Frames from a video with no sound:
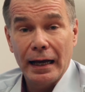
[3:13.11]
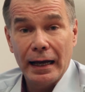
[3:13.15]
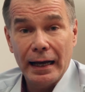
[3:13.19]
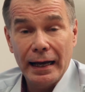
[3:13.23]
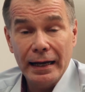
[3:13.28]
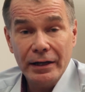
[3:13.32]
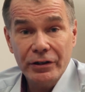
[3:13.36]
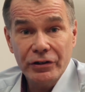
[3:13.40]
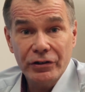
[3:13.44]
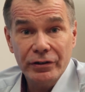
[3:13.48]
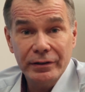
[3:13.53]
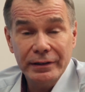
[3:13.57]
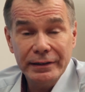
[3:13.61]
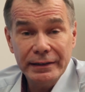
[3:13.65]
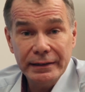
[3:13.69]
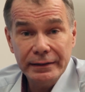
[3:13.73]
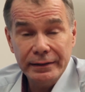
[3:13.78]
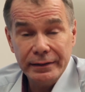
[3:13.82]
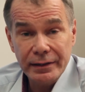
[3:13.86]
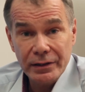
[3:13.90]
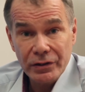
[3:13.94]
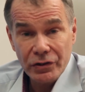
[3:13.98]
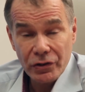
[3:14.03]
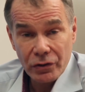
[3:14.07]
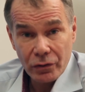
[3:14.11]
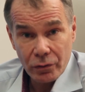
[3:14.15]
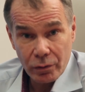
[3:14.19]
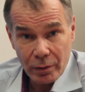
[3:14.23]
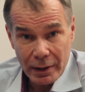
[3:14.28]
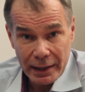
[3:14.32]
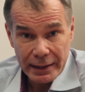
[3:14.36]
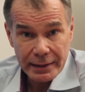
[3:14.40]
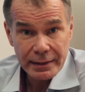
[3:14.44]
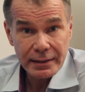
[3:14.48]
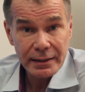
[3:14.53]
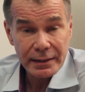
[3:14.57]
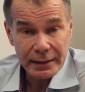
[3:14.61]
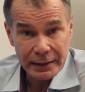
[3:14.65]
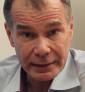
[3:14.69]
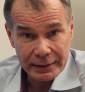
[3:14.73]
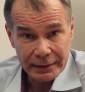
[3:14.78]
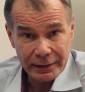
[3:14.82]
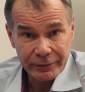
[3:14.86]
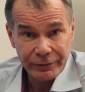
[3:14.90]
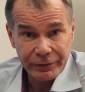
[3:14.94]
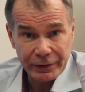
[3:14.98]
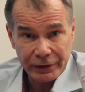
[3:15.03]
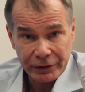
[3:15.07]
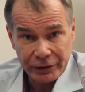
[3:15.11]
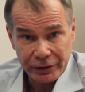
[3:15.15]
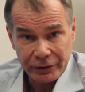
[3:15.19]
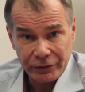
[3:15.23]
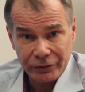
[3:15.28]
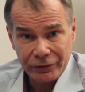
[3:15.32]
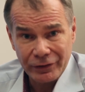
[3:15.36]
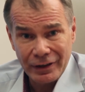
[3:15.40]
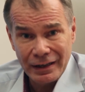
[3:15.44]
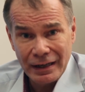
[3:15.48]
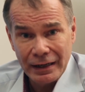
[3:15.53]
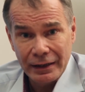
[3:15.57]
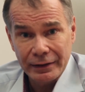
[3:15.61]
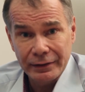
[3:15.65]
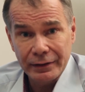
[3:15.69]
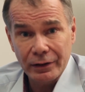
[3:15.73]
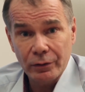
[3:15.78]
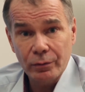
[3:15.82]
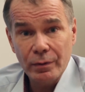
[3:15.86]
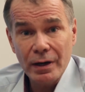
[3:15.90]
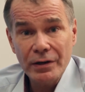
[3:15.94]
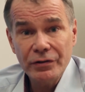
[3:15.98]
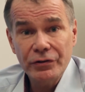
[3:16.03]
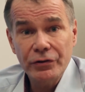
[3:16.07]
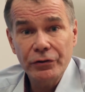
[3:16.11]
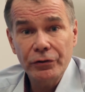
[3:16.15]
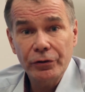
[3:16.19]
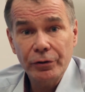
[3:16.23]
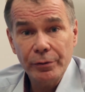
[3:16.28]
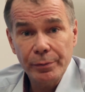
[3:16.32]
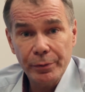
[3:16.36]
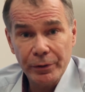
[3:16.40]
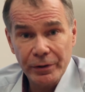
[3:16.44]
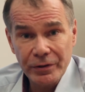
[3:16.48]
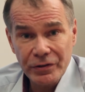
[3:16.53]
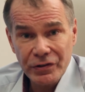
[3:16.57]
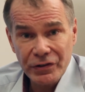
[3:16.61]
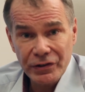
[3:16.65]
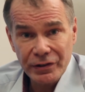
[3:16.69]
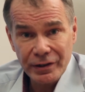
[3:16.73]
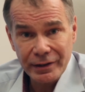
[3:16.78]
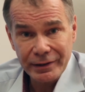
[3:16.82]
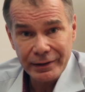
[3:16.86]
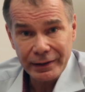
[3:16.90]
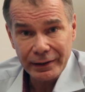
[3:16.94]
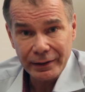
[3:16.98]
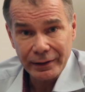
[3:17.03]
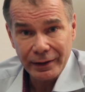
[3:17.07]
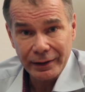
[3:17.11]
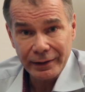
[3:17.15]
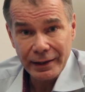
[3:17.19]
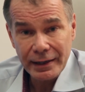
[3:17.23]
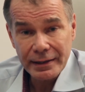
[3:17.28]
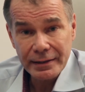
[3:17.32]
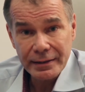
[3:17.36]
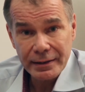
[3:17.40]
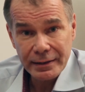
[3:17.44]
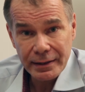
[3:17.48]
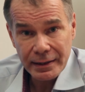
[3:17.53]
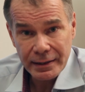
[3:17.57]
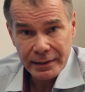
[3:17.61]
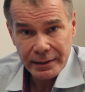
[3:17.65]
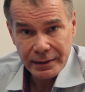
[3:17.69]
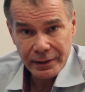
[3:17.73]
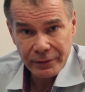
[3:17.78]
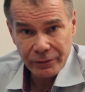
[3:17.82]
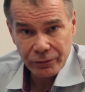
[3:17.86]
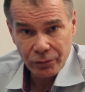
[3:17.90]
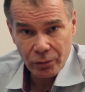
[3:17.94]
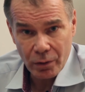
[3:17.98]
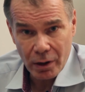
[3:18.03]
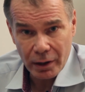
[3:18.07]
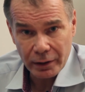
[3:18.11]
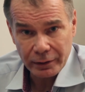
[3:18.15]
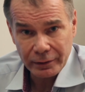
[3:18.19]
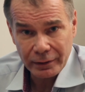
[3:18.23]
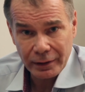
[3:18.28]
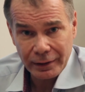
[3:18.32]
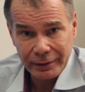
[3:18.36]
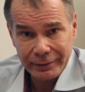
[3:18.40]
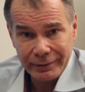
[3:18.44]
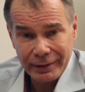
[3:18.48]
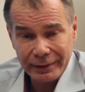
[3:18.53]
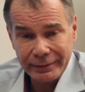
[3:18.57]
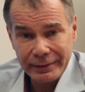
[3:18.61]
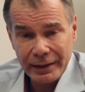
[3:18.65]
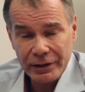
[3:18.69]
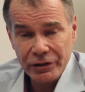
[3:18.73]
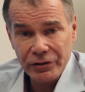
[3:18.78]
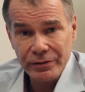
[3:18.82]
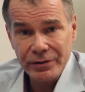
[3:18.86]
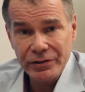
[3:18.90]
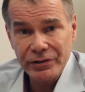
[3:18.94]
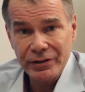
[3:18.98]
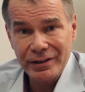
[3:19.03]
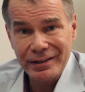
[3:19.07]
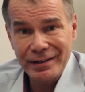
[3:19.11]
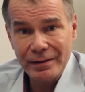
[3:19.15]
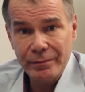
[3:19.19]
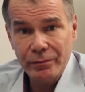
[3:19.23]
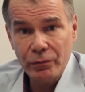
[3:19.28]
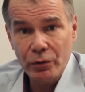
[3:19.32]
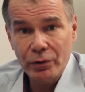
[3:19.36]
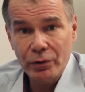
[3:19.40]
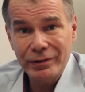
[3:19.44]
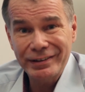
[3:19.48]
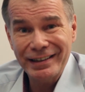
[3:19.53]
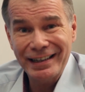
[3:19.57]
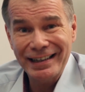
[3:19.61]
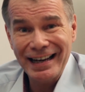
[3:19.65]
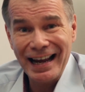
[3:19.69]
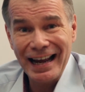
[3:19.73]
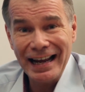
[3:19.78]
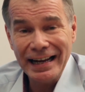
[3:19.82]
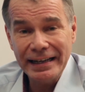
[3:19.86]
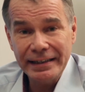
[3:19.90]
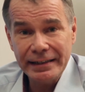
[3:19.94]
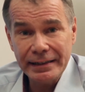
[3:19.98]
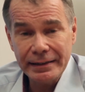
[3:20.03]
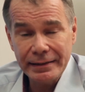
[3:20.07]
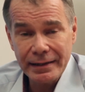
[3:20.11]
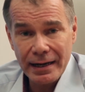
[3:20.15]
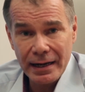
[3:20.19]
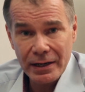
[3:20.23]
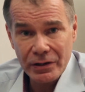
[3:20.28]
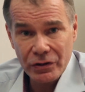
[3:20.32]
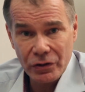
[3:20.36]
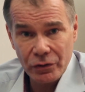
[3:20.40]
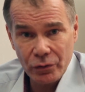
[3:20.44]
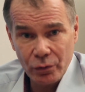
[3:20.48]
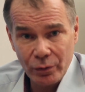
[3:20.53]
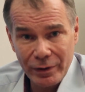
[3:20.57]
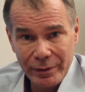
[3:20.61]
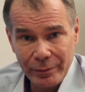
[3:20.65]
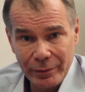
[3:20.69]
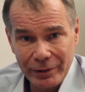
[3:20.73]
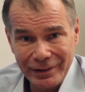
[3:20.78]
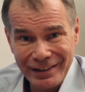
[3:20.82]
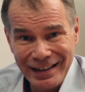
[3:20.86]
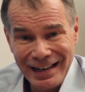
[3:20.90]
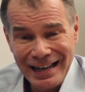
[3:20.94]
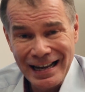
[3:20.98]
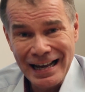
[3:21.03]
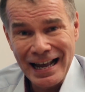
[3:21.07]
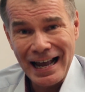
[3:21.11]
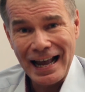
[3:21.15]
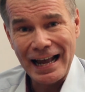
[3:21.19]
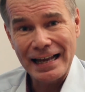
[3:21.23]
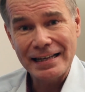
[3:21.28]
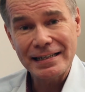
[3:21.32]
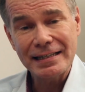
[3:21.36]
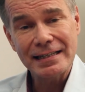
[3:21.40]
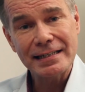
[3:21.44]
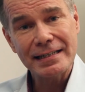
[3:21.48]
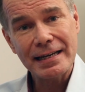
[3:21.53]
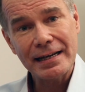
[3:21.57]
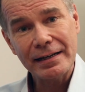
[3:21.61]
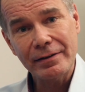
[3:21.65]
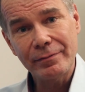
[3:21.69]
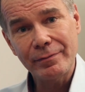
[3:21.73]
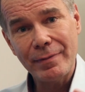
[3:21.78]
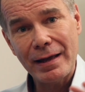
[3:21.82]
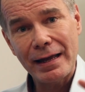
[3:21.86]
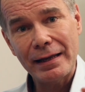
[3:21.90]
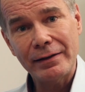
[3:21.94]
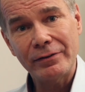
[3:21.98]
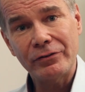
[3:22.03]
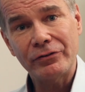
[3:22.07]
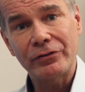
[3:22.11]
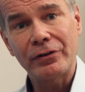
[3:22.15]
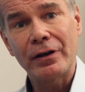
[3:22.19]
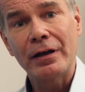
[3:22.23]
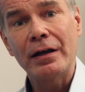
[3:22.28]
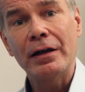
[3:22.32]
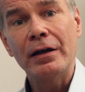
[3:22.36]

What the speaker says: Actually, it is quite significant. There was a European study, an extensive one, that studied more than 80,000 women and segment